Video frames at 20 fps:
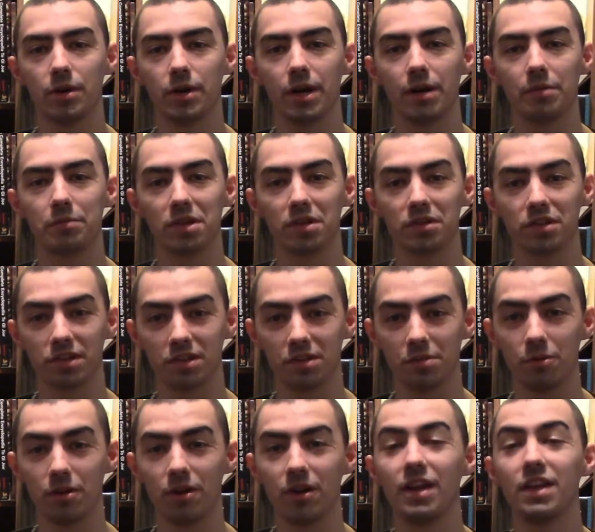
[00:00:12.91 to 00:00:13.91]
I'm Celtic
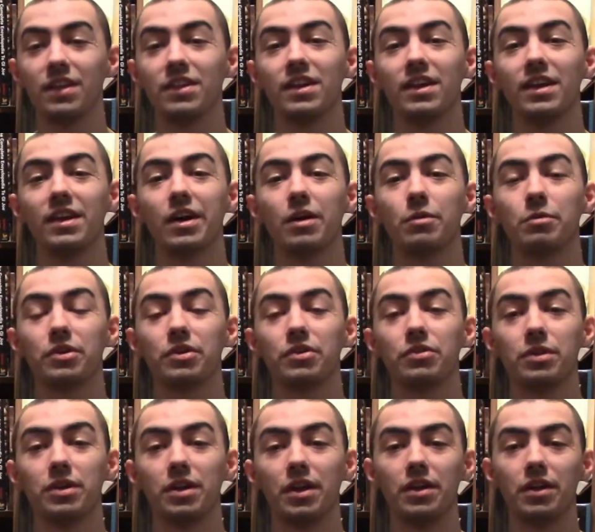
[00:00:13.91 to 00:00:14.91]
Templar, and today y'all we're
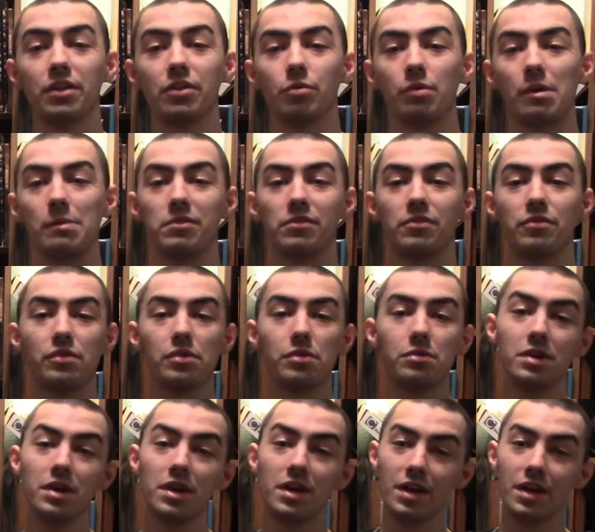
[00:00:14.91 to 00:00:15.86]
doing another weapons review,